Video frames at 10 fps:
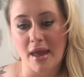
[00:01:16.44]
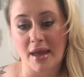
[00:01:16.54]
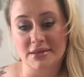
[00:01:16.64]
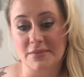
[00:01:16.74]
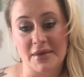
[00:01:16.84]

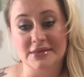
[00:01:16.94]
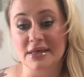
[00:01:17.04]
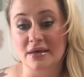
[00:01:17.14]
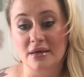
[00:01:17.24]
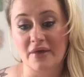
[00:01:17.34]
It's
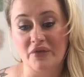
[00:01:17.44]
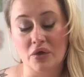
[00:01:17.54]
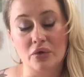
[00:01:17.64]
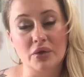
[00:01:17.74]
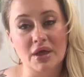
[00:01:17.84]
amazing. If
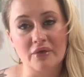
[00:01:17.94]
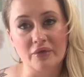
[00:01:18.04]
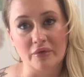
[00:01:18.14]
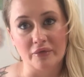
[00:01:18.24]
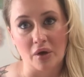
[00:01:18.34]
you're looking
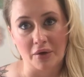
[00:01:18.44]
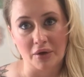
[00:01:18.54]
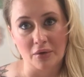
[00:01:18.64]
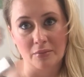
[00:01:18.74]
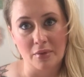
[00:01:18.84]
for
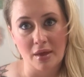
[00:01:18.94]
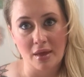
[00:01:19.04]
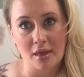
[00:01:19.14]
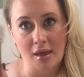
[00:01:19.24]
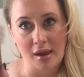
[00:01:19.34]
volume,
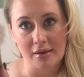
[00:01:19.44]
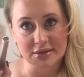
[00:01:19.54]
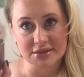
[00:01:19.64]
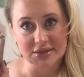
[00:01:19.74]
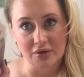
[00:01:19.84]
this
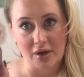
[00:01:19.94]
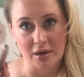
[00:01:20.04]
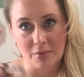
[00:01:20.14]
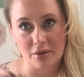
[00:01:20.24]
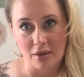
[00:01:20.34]
is
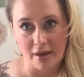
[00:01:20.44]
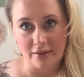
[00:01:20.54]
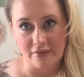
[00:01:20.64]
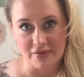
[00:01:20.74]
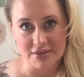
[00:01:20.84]
incredible. I
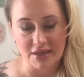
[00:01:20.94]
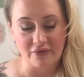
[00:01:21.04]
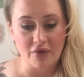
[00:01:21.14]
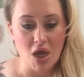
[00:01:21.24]
love this stuff.